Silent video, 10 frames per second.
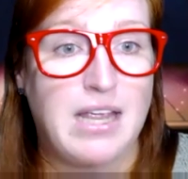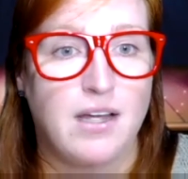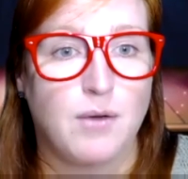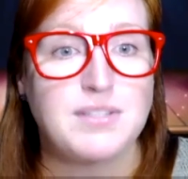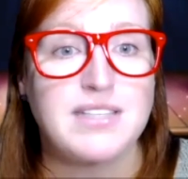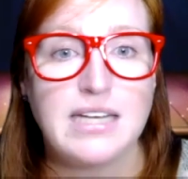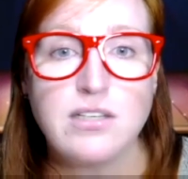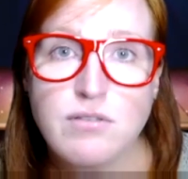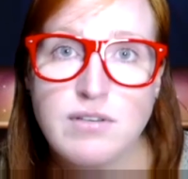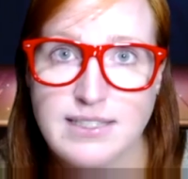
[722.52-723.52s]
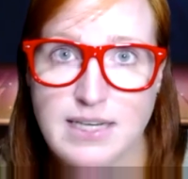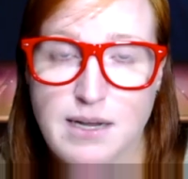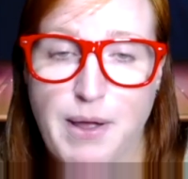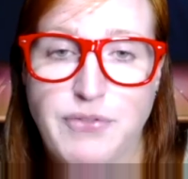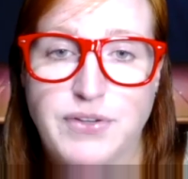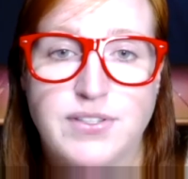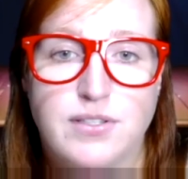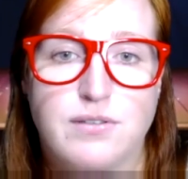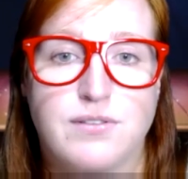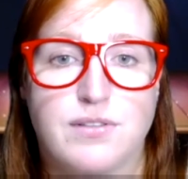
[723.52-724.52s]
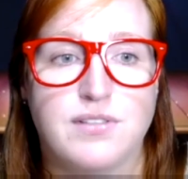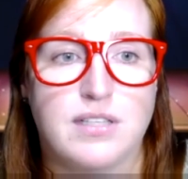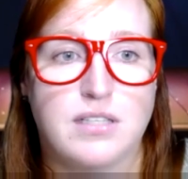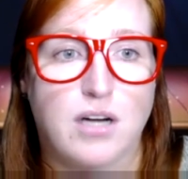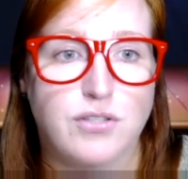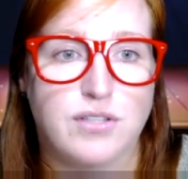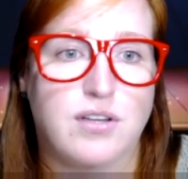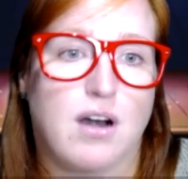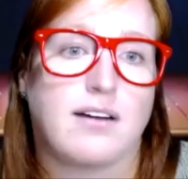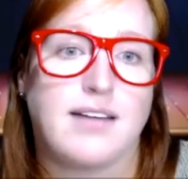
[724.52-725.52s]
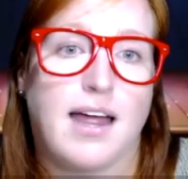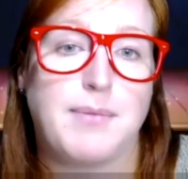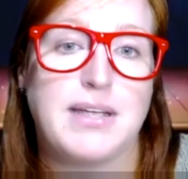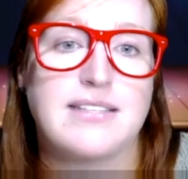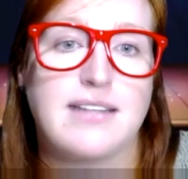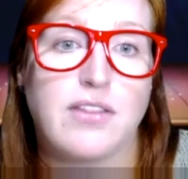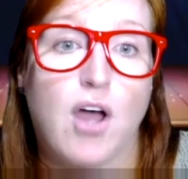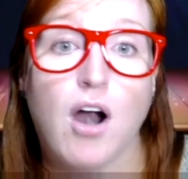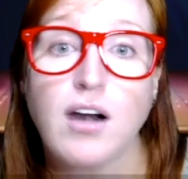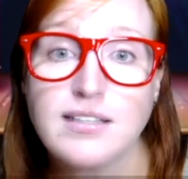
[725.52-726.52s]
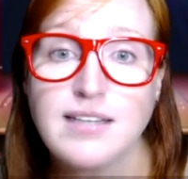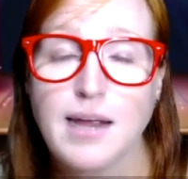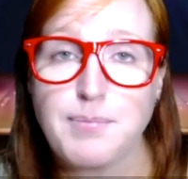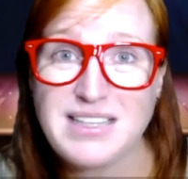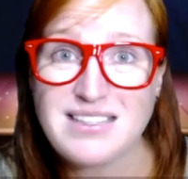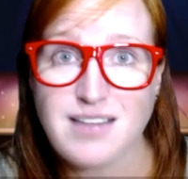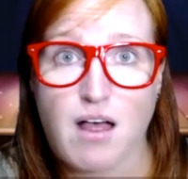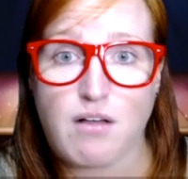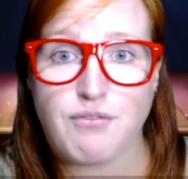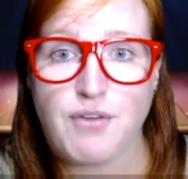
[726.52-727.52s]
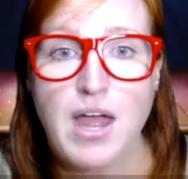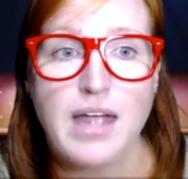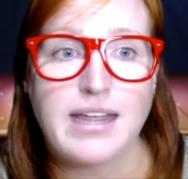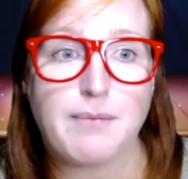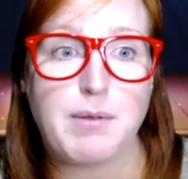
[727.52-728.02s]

What's interesting about the seducer seductress archetype is that the archetype itself can be